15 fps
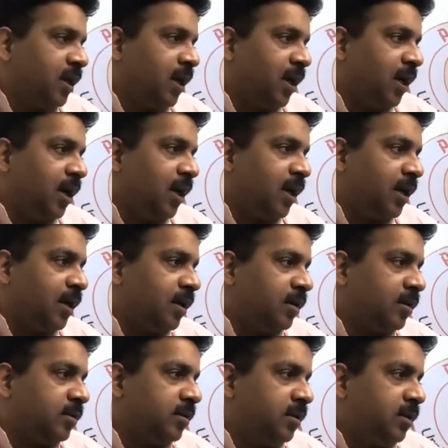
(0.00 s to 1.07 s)
Uh,
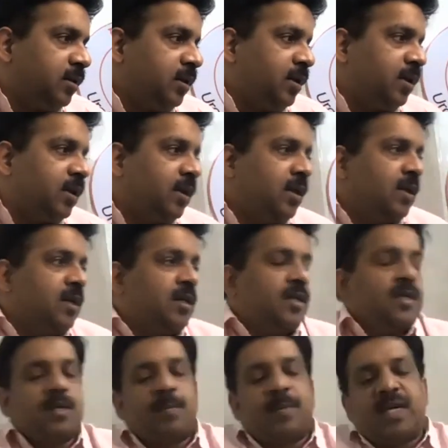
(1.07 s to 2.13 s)

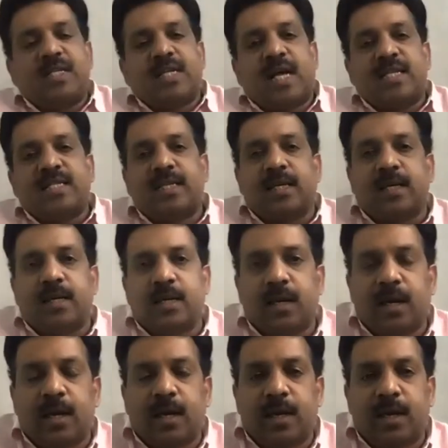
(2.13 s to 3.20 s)
somebody is asking.
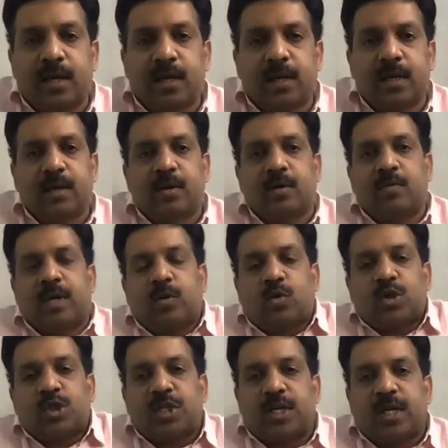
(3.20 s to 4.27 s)
I uh, one
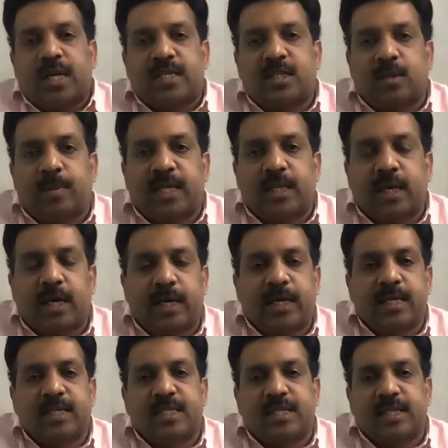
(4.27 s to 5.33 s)
question asked by the
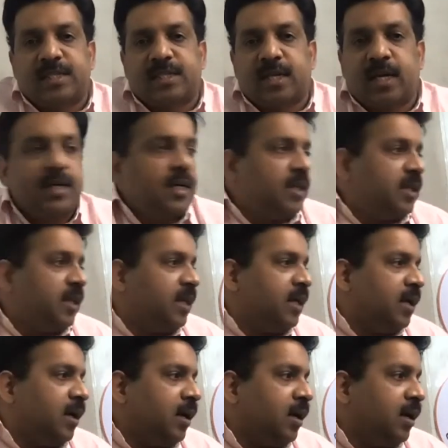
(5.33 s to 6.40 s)
audience is that Nitin
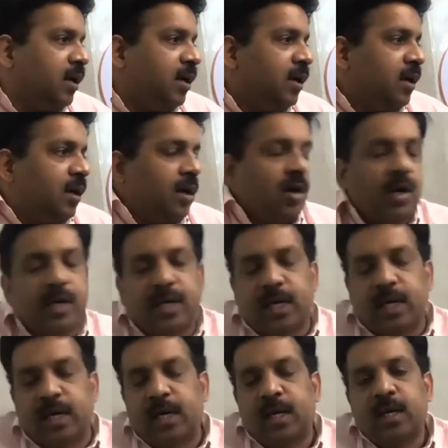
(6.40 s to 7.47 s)

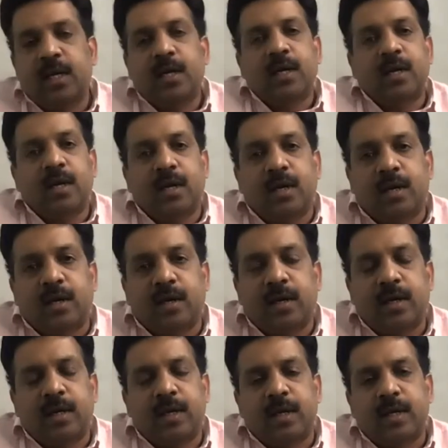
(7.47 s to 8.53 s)
uh,
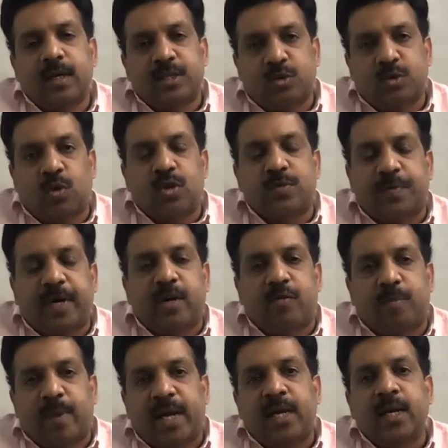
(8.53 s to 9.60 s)
his close friend
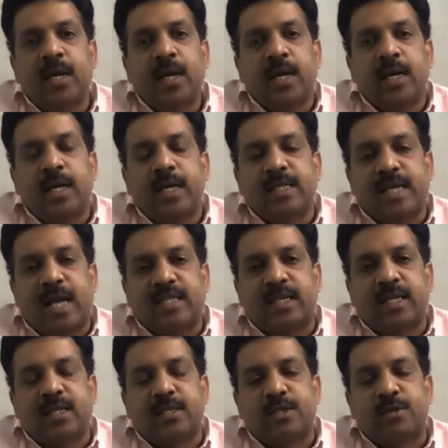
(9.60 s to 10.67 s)
of mine, he is
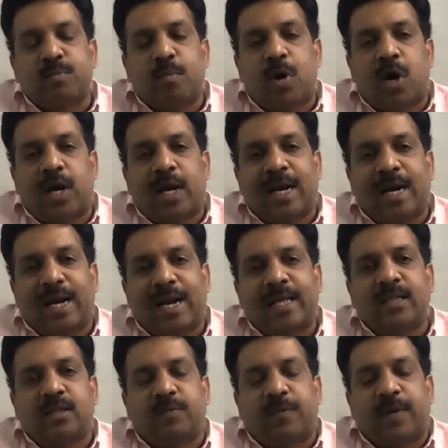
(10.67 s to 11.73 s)
asking smaller
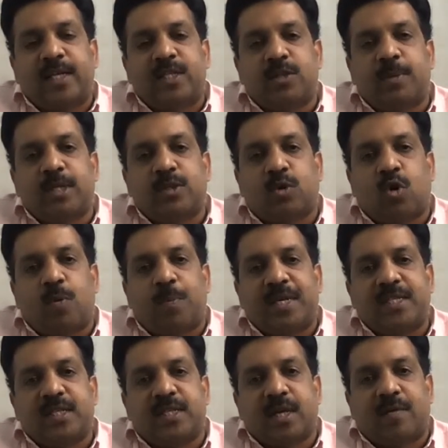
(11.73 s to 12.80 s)
length flexible scope
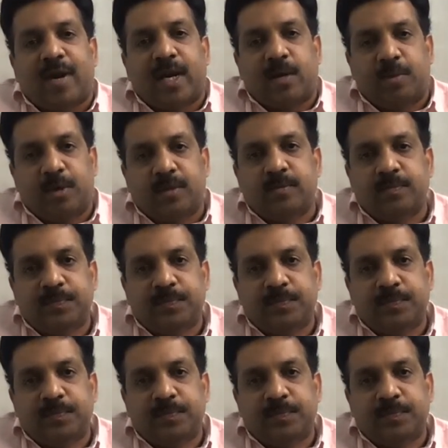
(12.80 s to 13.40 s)
is it available?